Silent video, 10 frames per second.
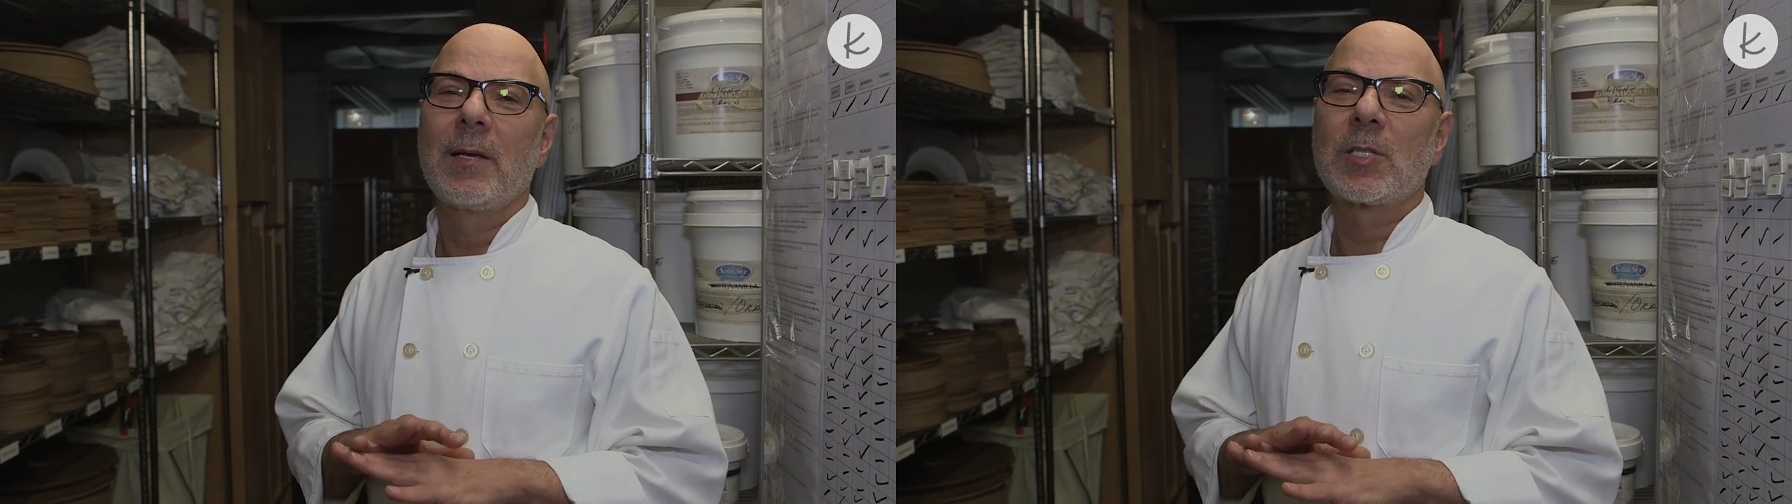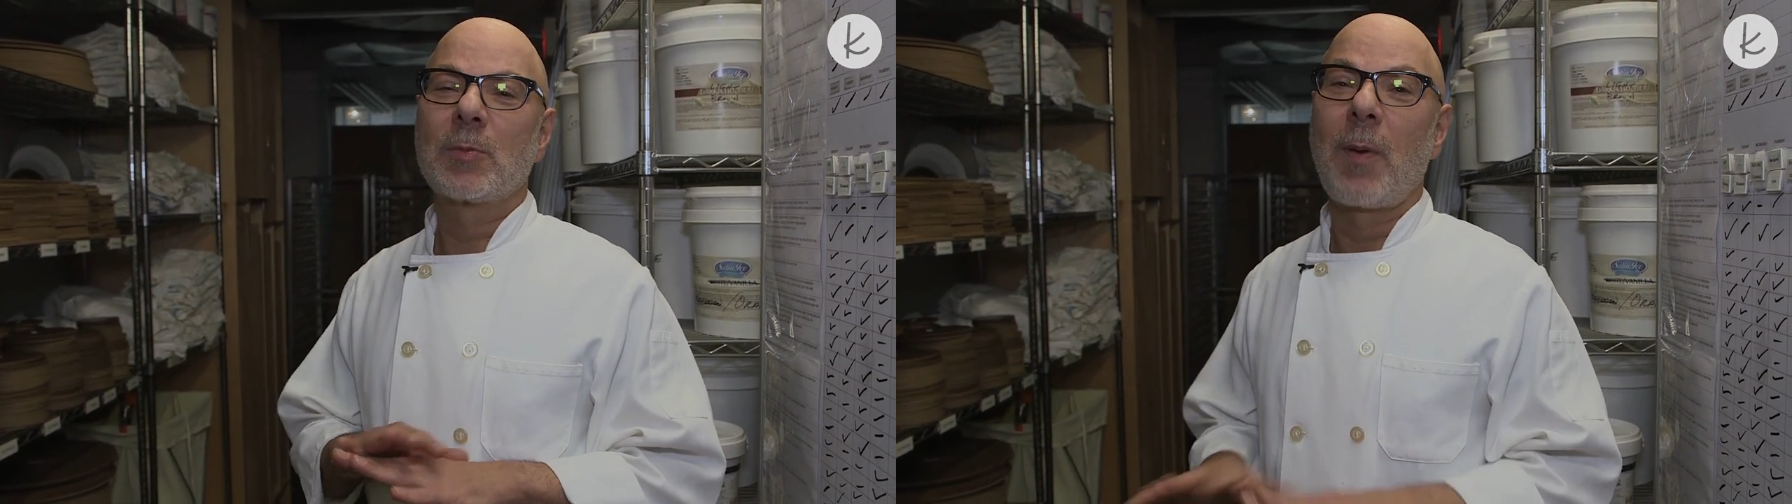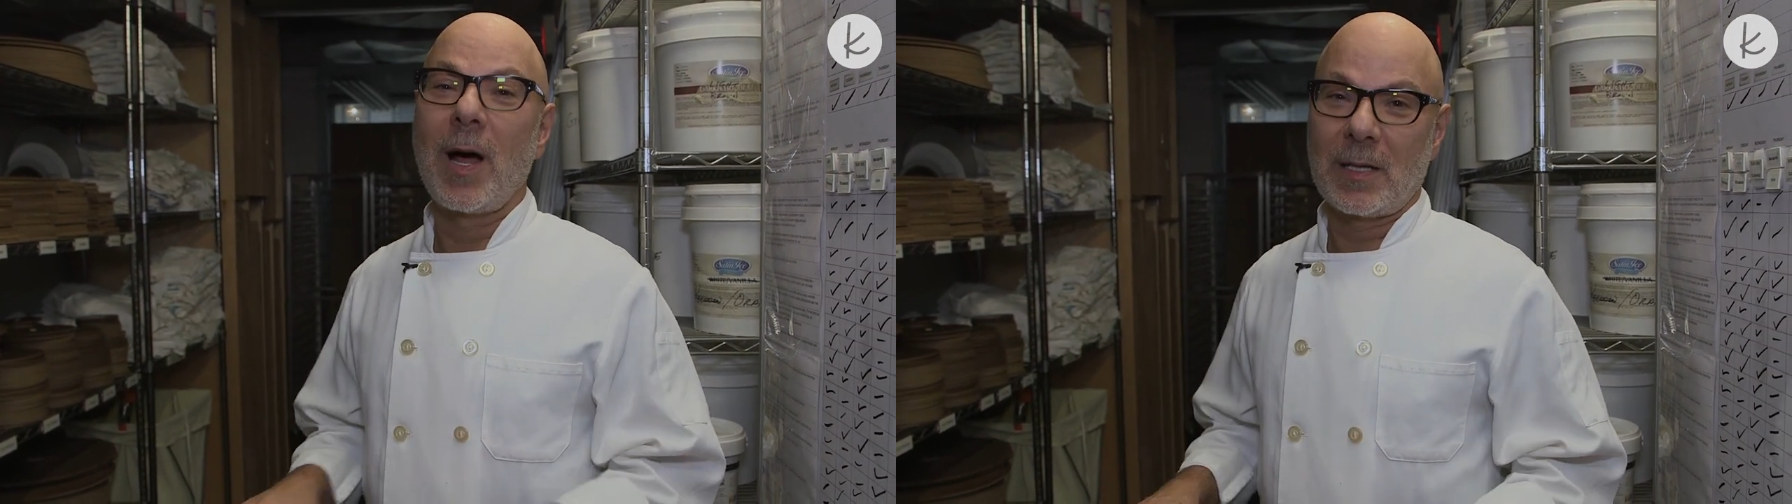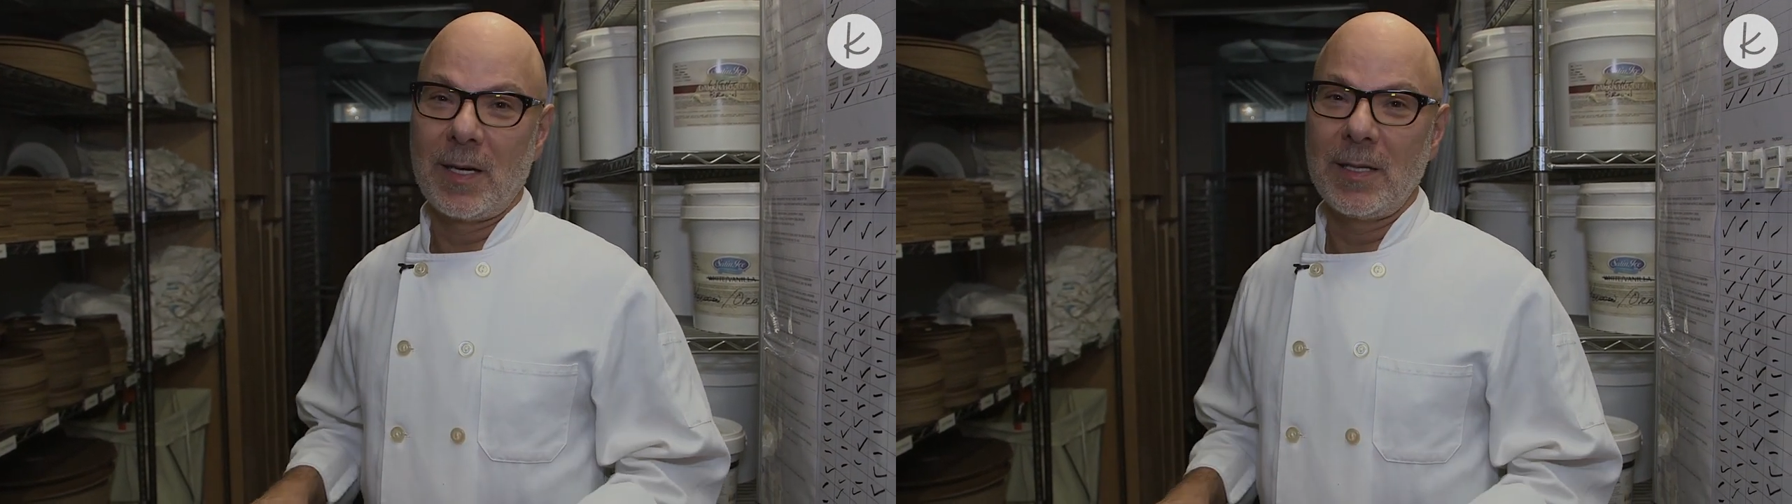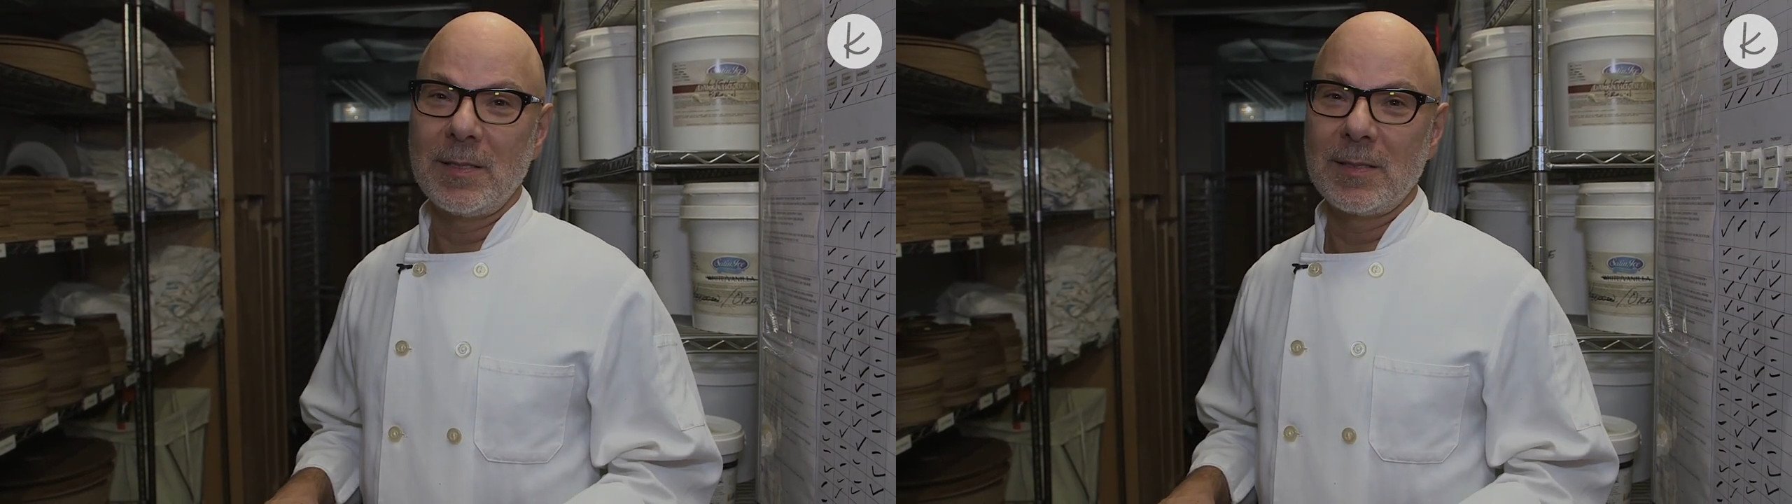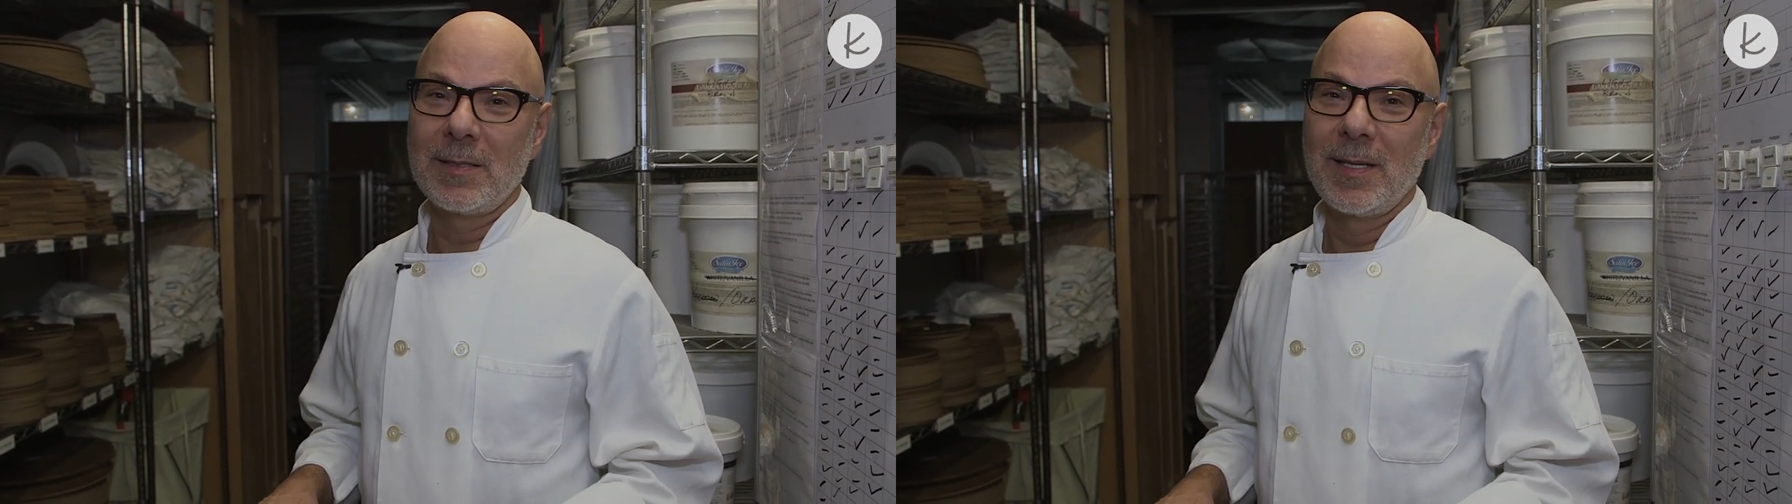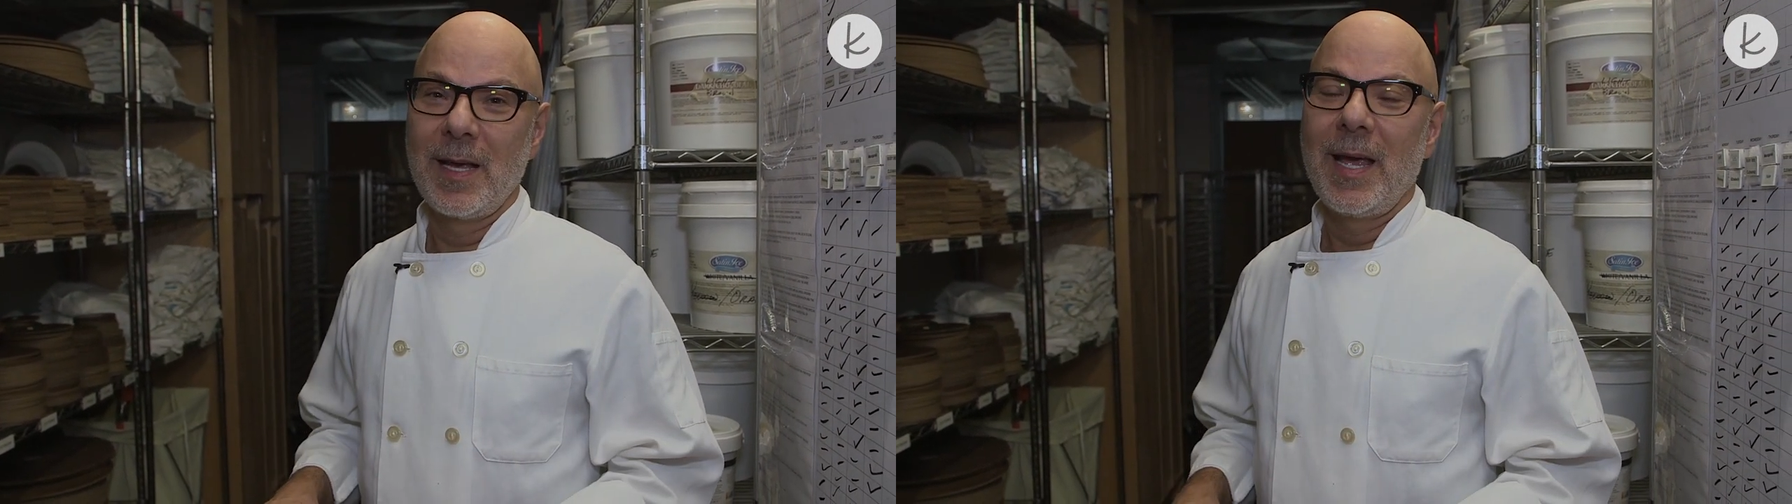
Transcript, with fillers: spotless